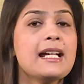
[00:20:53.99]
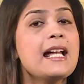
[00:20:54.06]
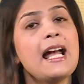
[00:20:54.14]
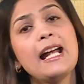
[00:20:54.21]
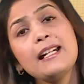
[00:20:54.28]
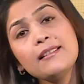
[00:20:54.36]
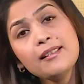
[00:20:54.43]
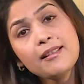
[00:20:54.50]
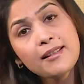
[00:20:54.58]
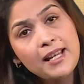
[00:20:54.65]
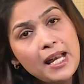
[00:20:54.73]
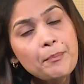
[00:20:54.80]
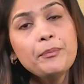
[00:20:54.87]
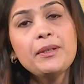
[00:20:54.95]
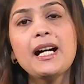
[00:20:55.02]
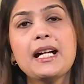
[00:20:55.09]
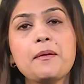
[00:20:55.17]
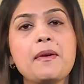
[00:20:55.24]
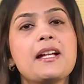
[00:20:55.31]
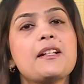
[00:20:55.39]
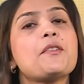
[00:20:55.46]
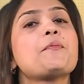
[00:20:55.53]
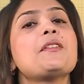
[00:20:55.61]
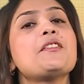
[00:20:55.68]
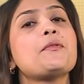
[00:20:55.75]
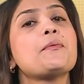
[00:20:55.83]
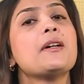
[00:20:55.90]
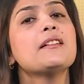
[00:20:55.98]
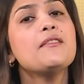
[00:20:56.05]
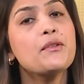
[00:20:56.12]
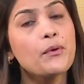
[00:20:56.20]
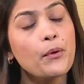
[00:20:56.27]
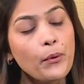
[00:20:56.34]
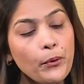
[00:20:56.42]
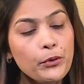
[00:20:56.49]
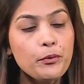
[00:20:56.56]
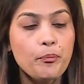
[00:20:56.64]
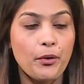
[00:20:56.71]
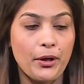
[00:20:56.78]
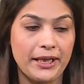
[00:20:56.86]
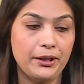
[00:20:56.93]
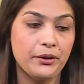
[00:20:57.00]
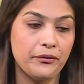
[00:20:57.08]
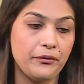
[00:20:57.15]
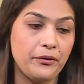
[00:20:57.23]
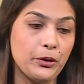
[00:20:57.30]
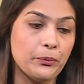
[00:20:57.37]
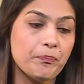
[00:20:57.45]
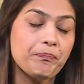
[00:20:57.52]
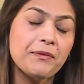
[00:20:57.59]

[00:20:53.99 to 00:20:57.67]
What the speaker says: and at the same time express one's own point of view.